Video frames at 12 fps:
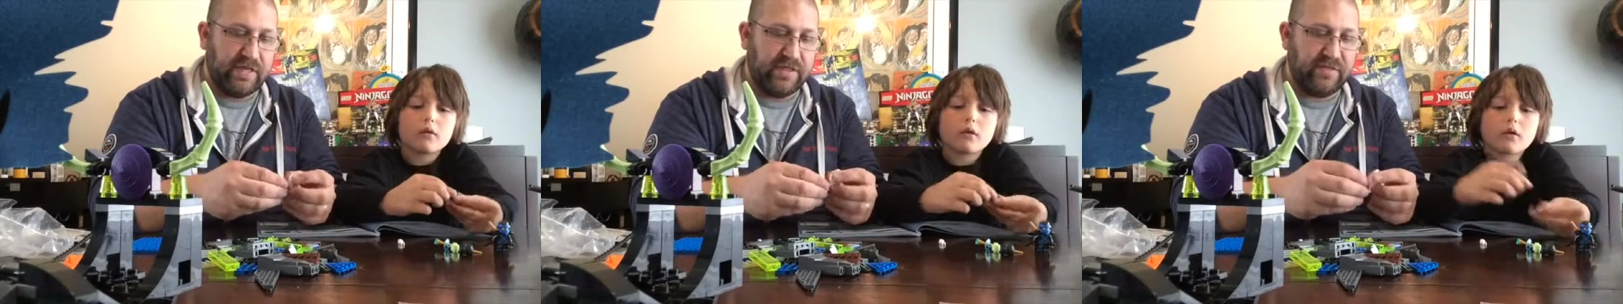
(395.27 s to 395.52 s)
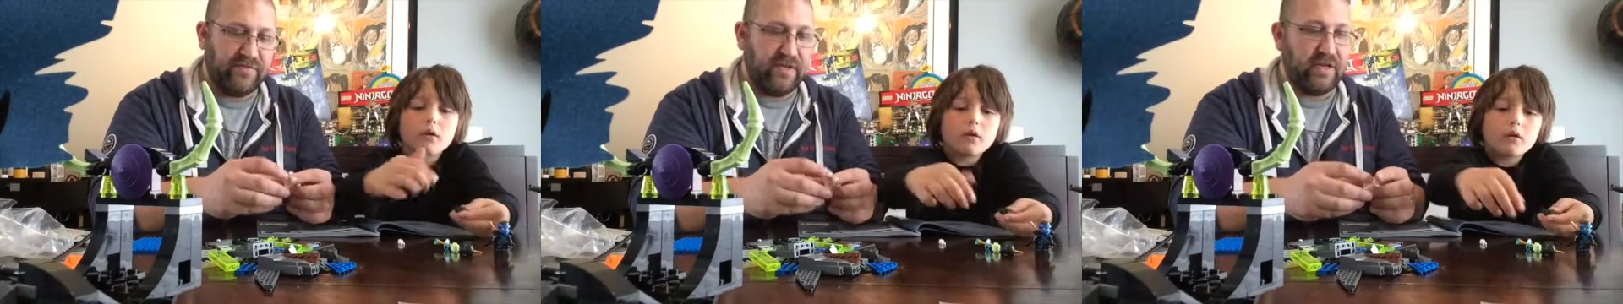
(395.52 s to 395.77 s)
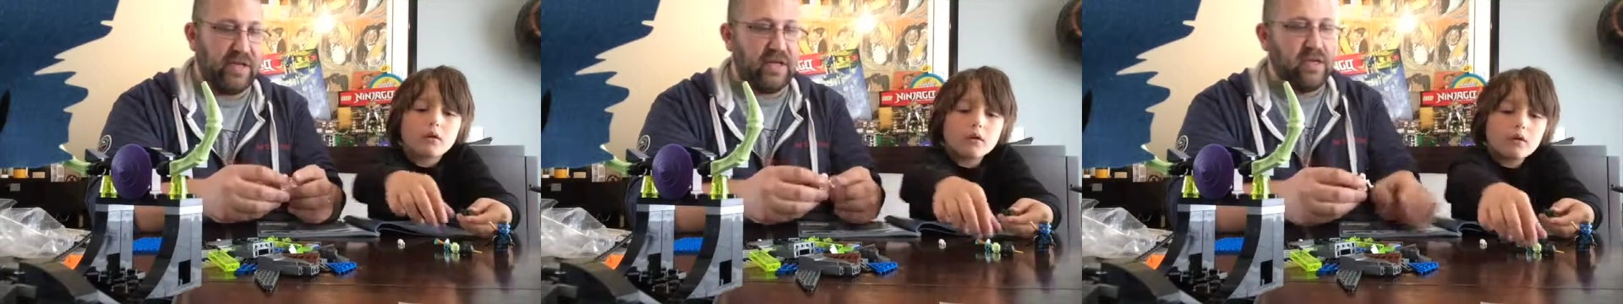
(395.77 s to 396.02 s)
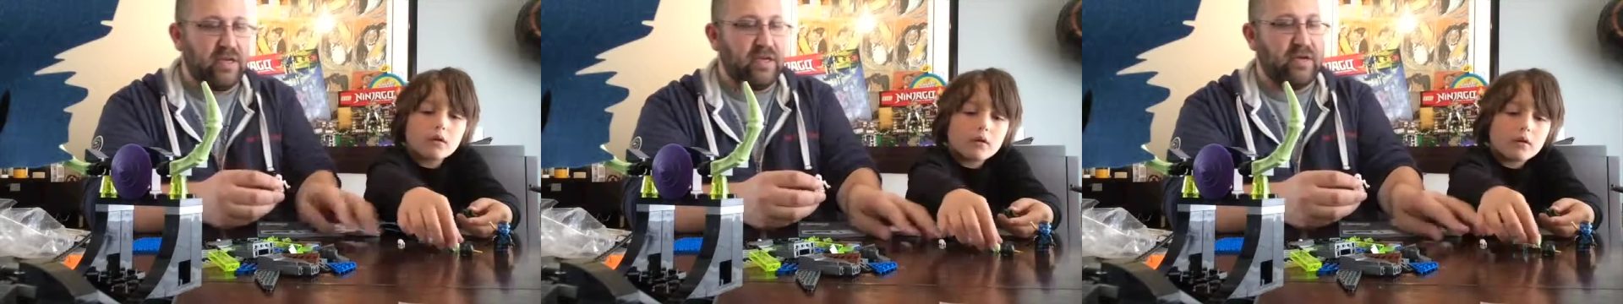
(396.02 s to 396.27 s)
Speaker 1: dancing feet.
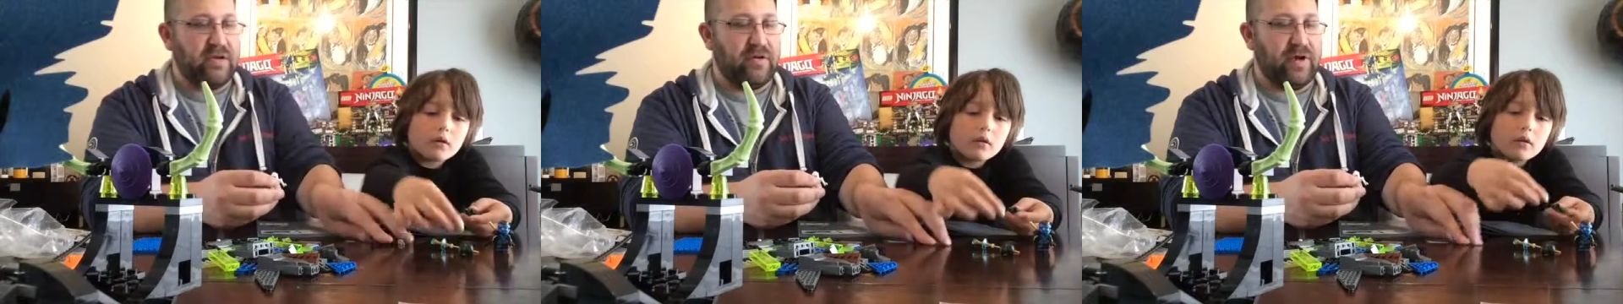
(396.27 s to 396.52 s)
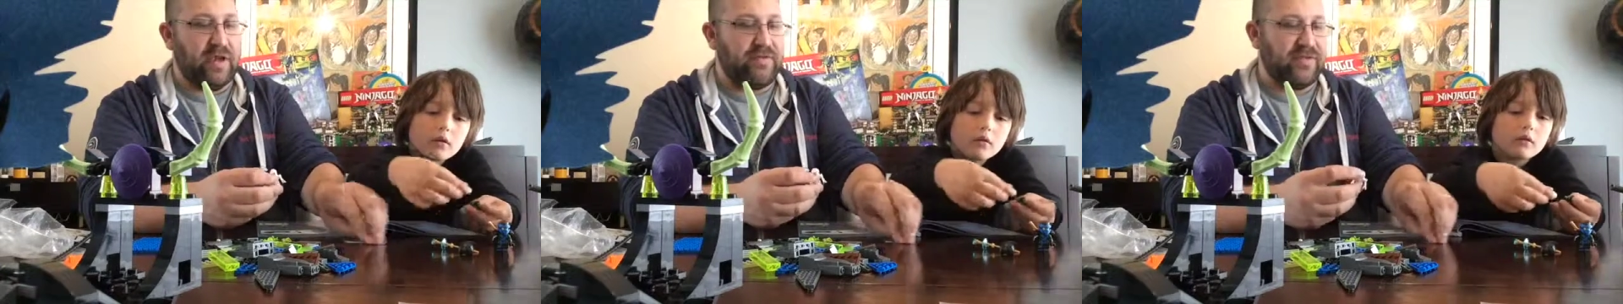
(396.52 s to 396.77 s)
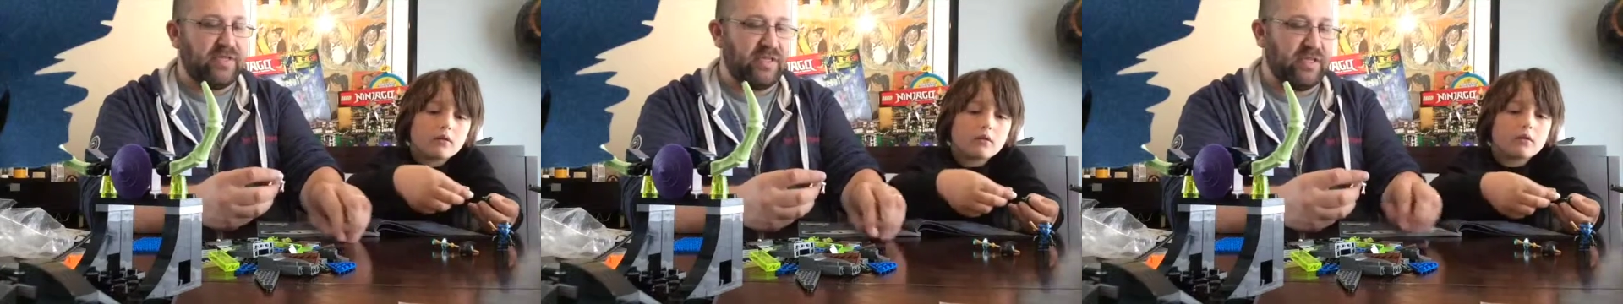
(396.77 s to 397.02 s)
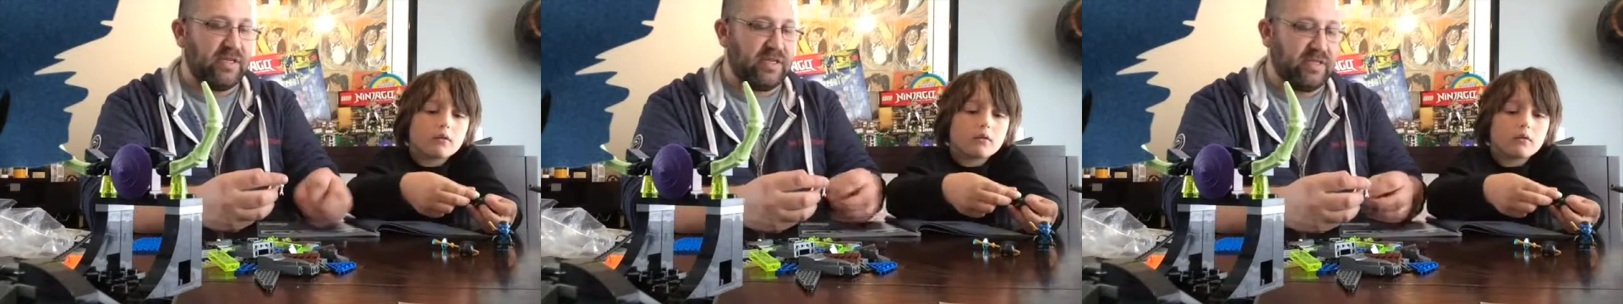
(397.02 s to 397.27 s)
No, I haven't
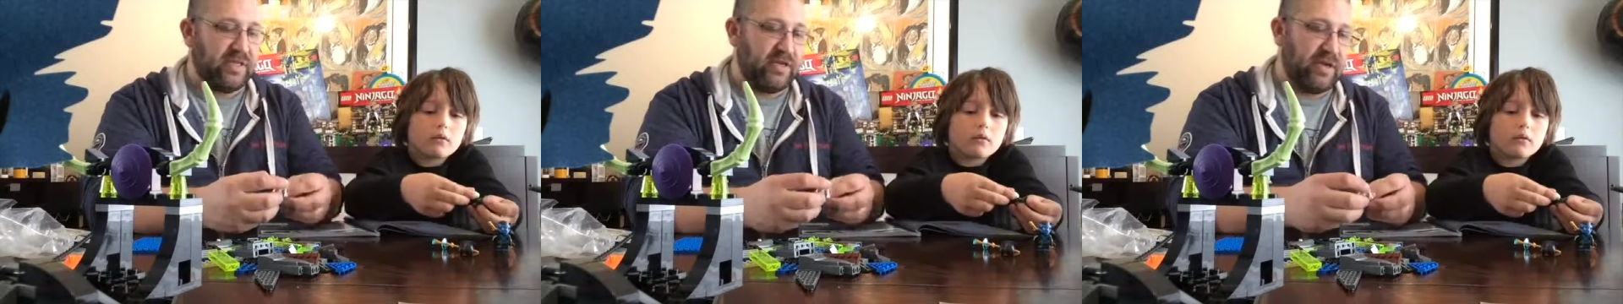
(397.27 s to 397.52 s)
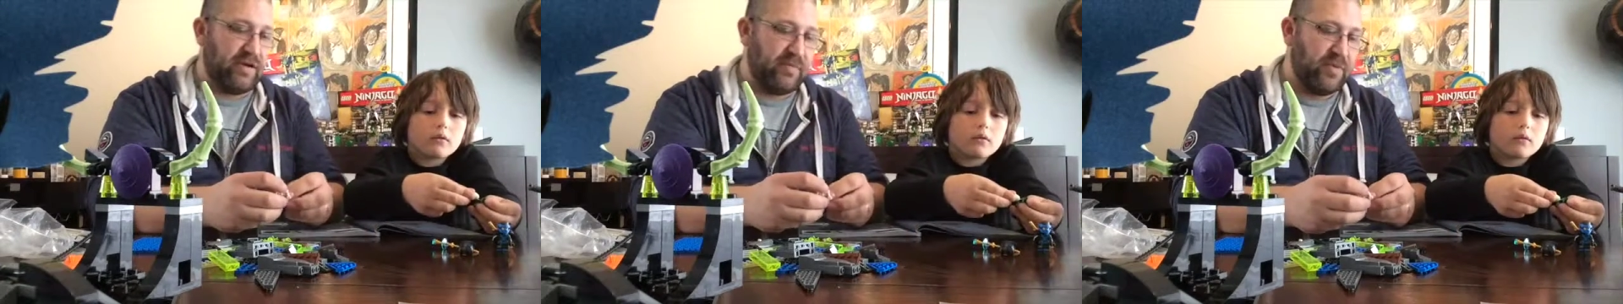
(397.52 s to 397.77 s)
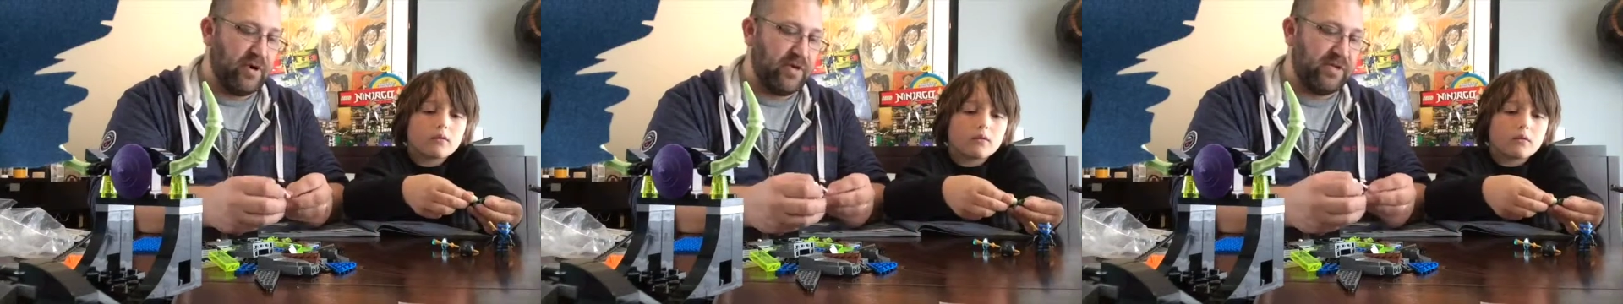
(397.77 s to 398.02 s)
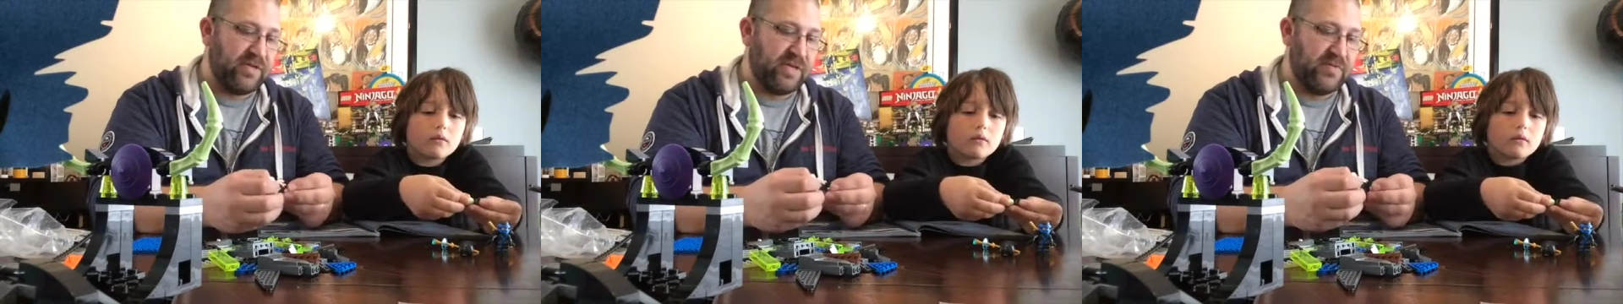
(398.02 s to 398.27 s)
seen the, the Harry
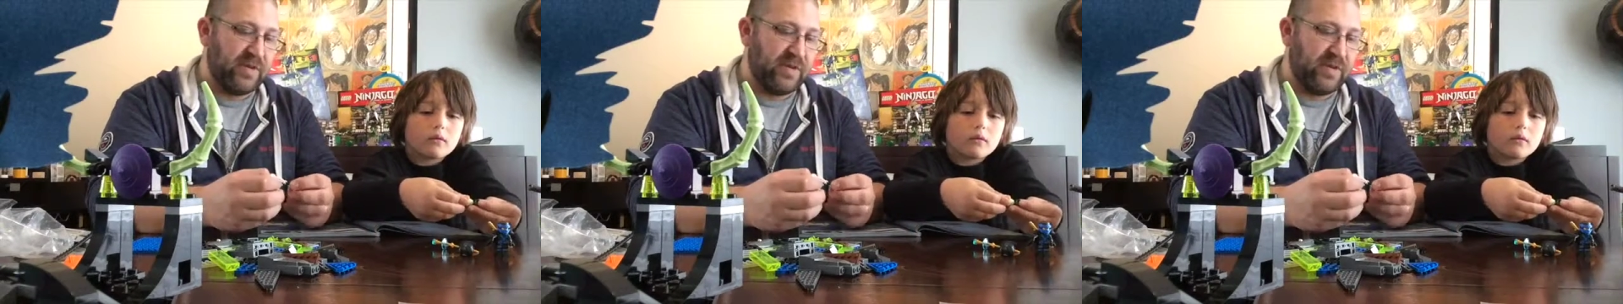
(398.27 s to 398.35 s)
Potter sets,